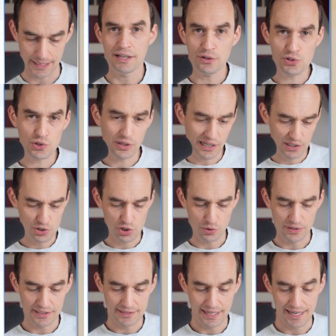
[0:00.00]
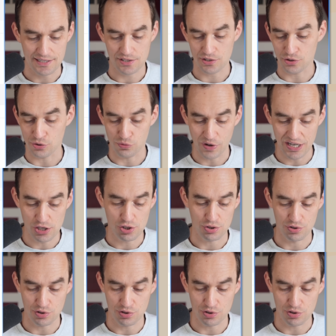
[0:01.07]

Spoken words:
I also can't show any task duration.